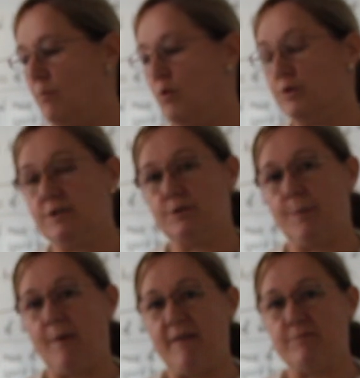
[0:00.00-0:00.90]
water to
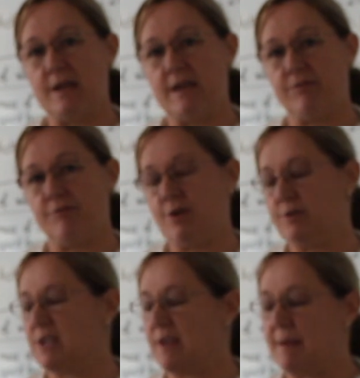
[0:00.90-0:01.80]
evaporate through,
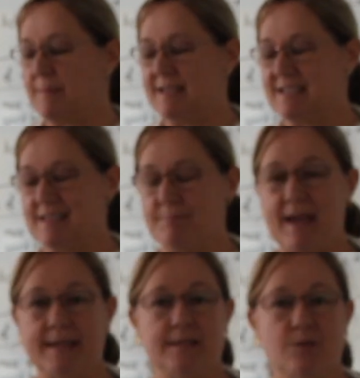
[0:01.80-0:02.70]
so that means that the
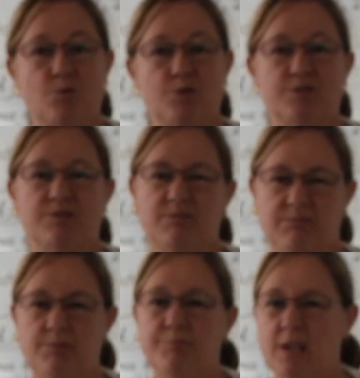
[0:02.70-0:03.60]
mass of the water
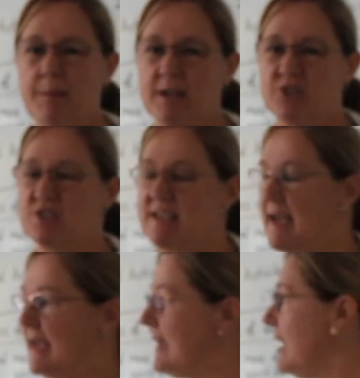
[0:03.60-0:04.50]
will pretty much
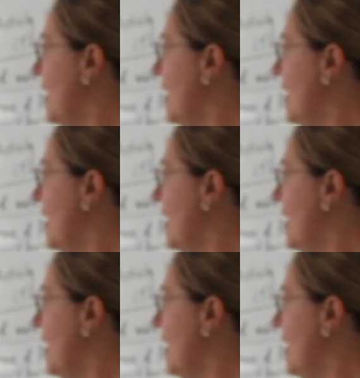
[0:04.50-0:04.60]
stay